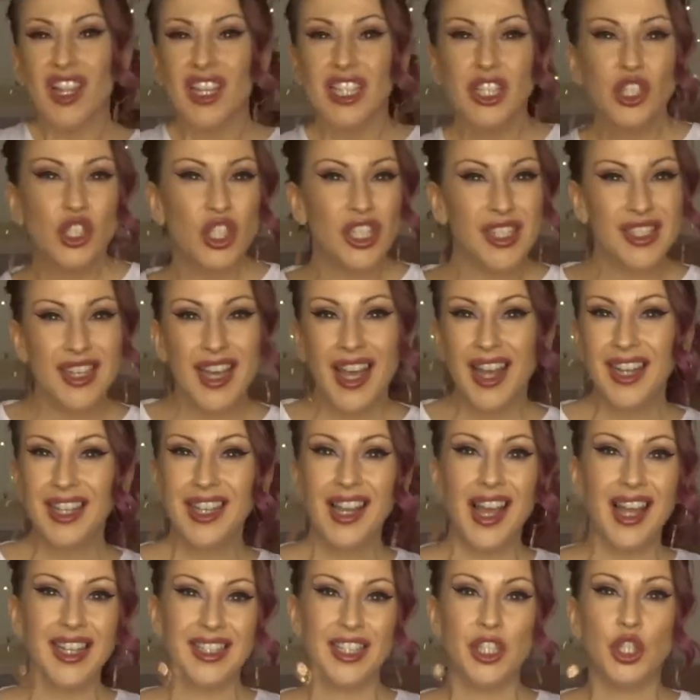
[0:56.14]
you just kind
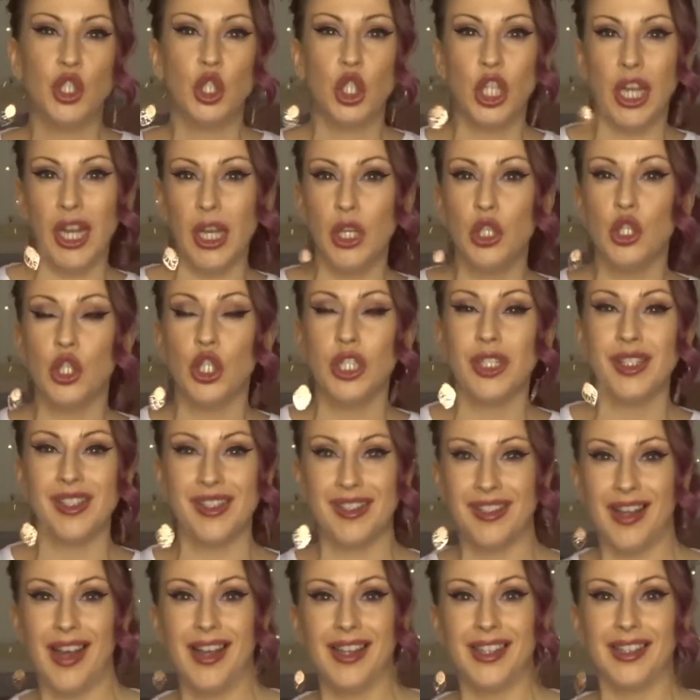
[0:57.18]
of like to change your
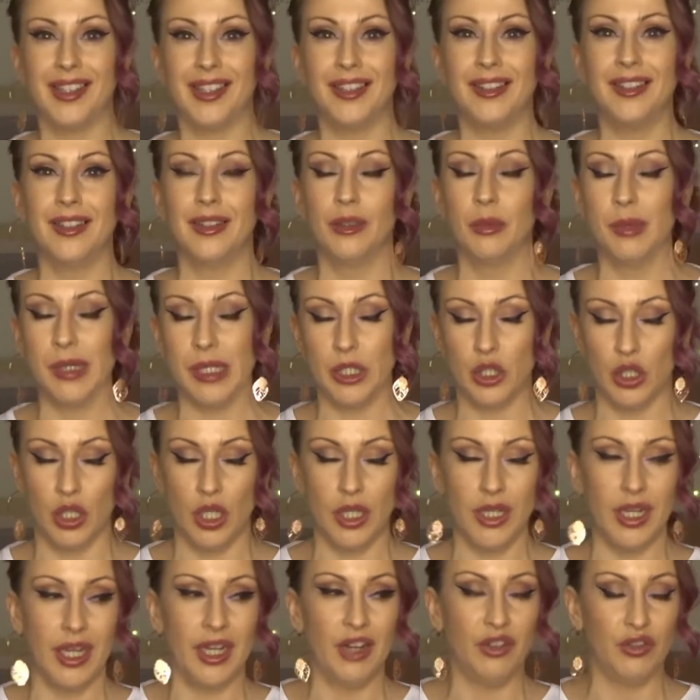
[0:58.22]
style a little bit,
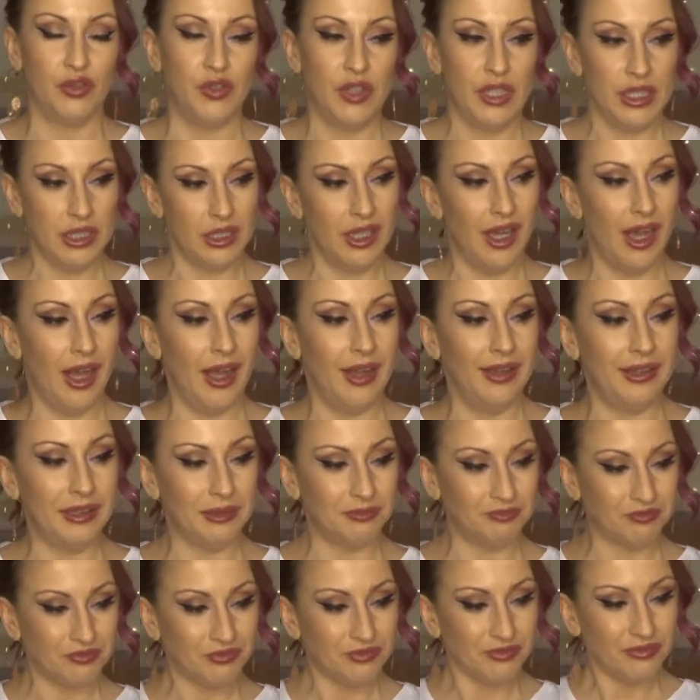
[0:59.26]
don't you? And I feel
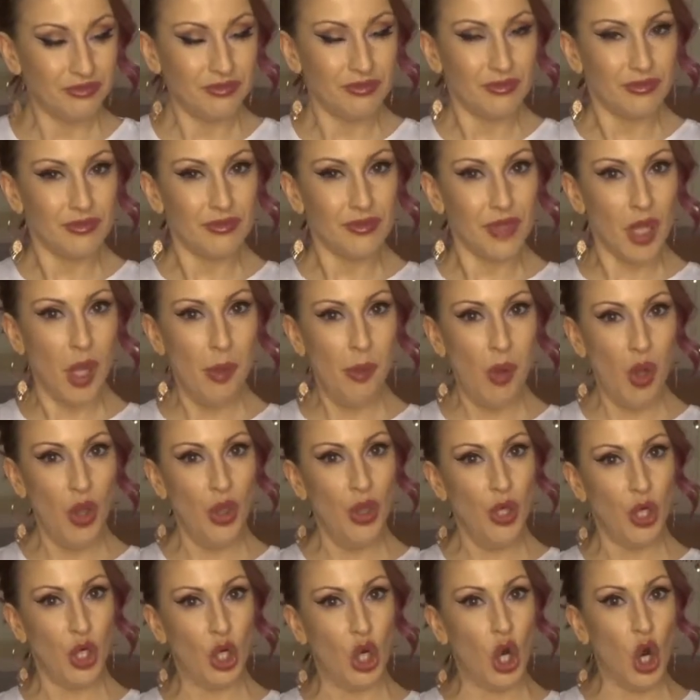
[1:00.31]
like I'm on
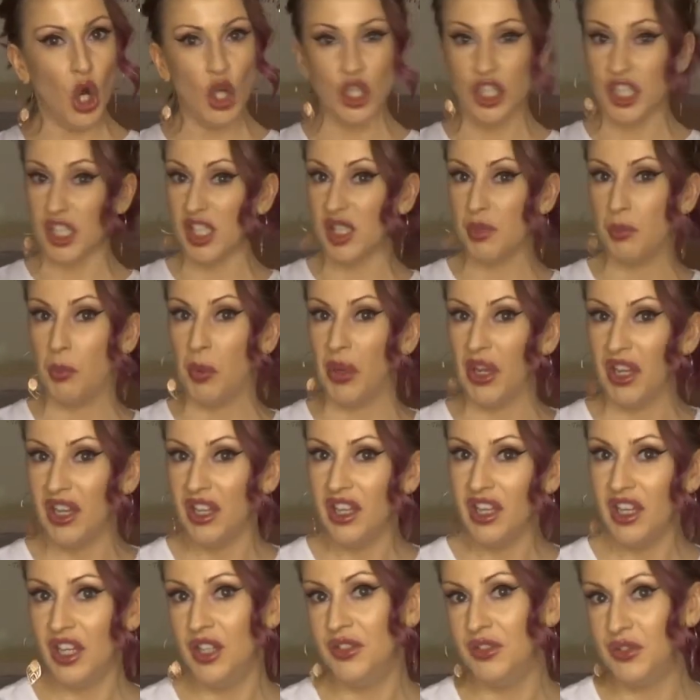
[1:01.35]
the cusp
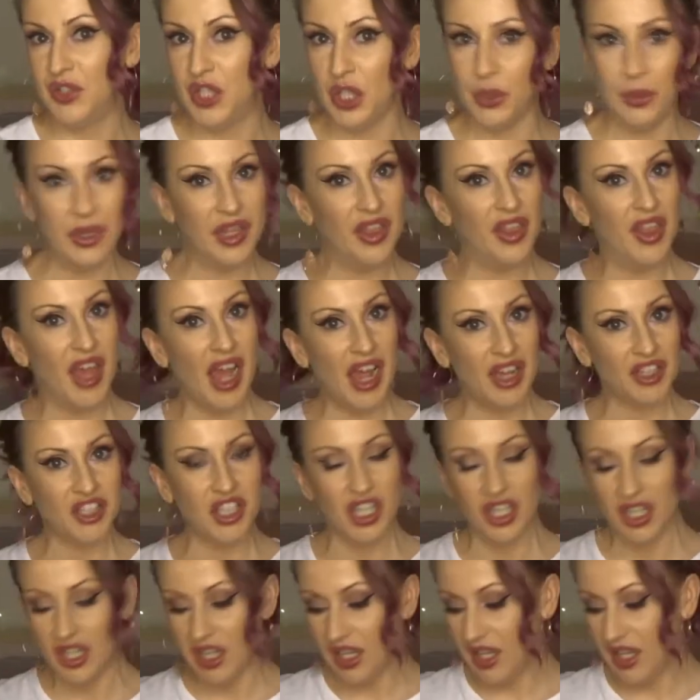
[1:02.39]
of doing that